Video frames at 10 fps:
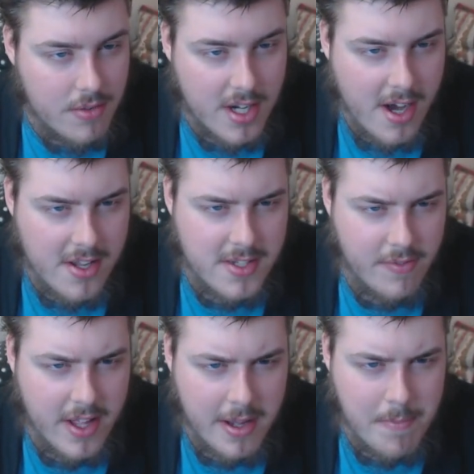regardless
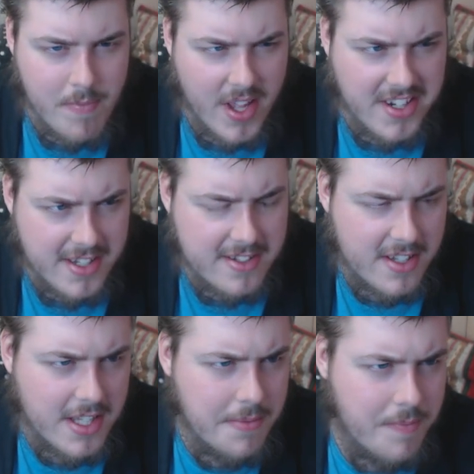of their
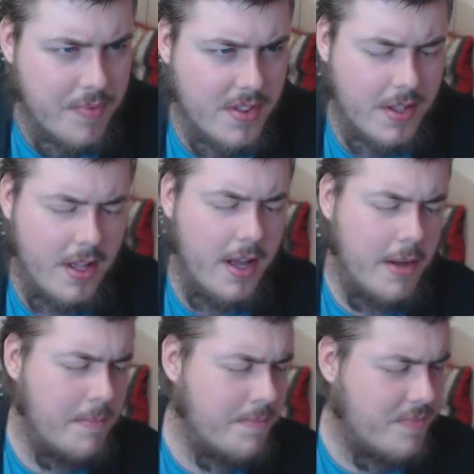idiocy,
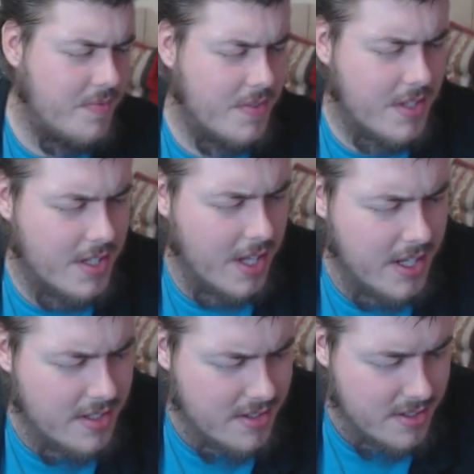
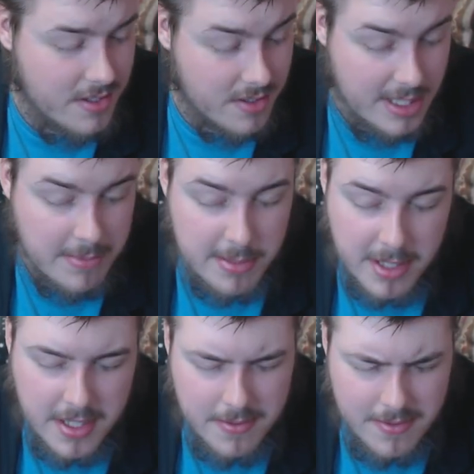it still seems to
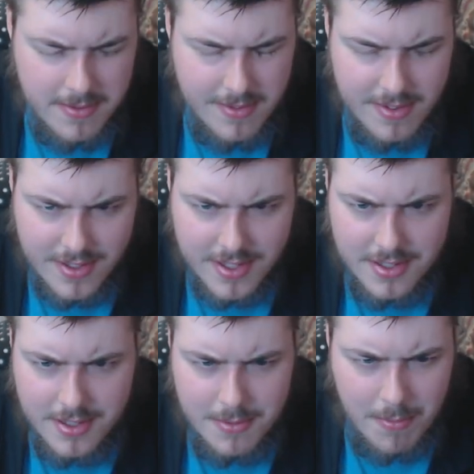me
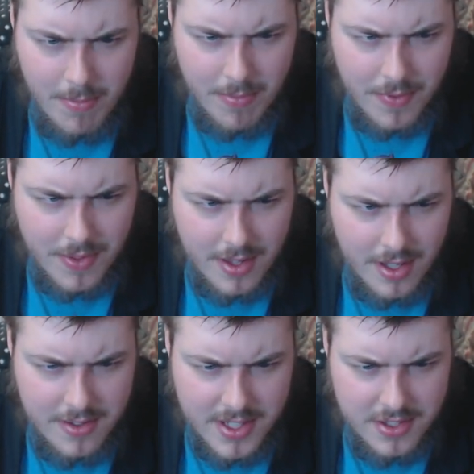that
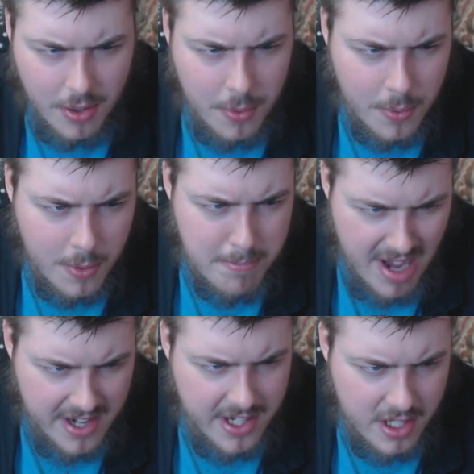this whole
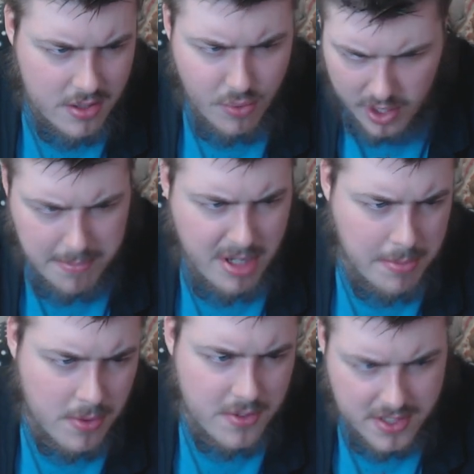banning white
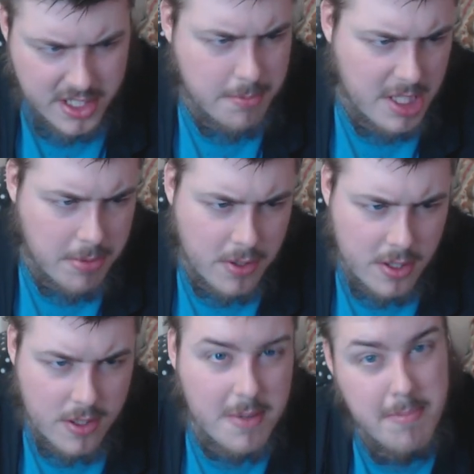people, cis
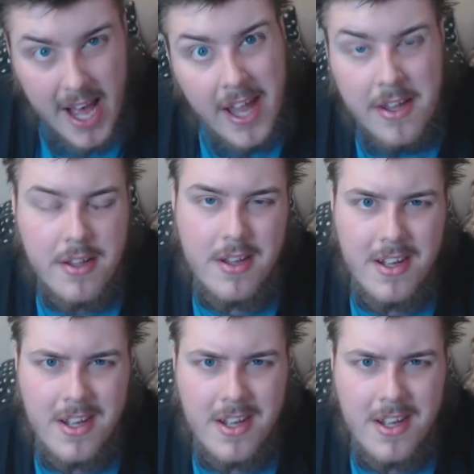people, men,